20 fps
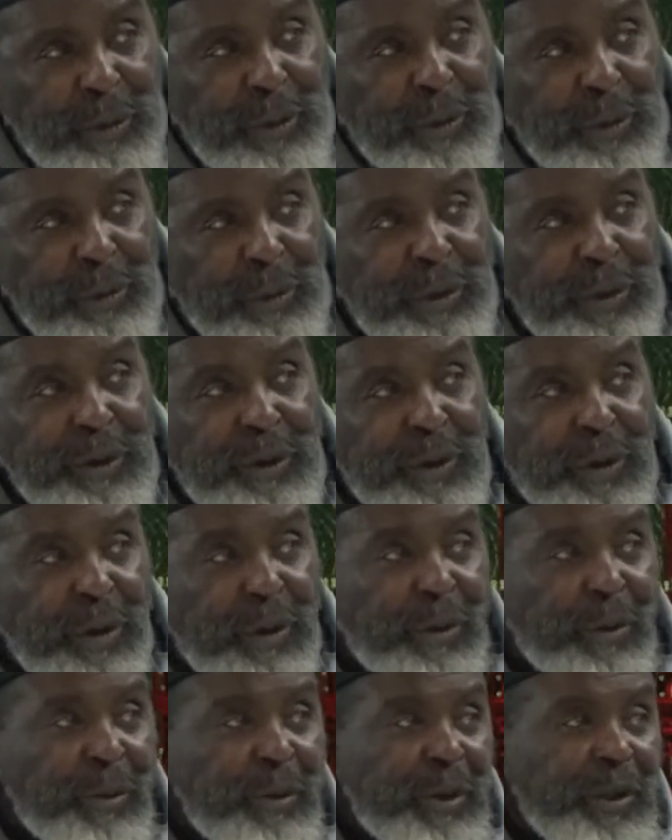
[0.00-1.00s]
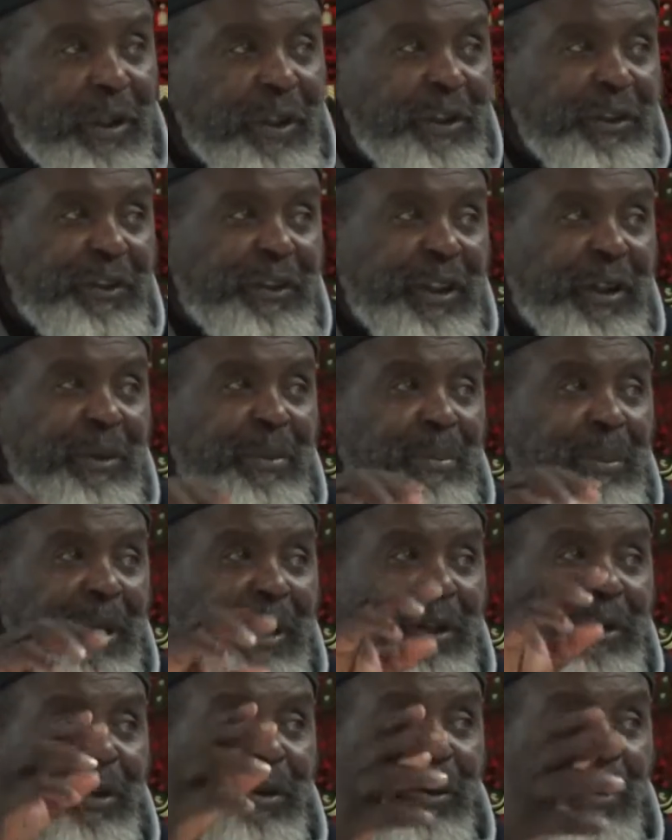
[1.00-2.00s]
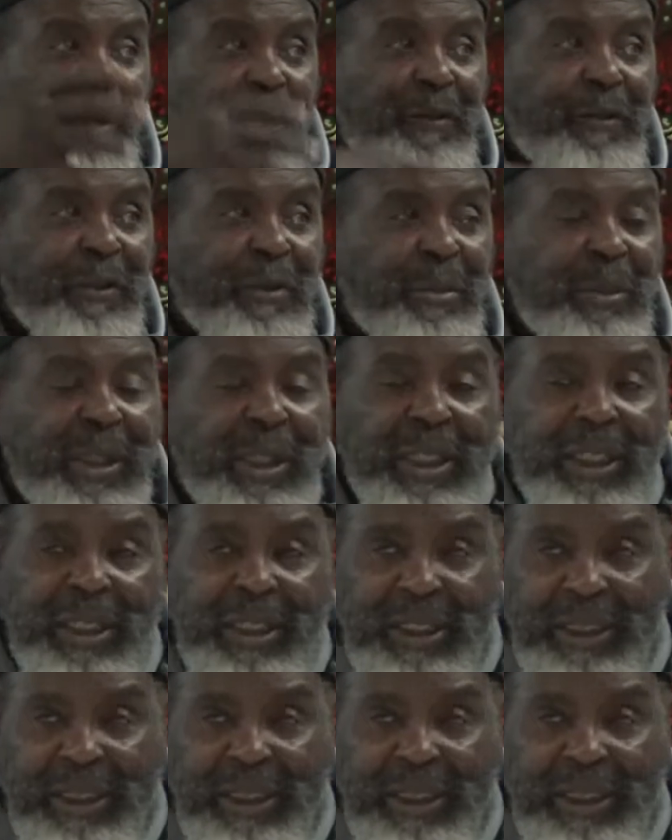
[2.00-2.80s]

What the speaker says: when you go, he said, make dua for me.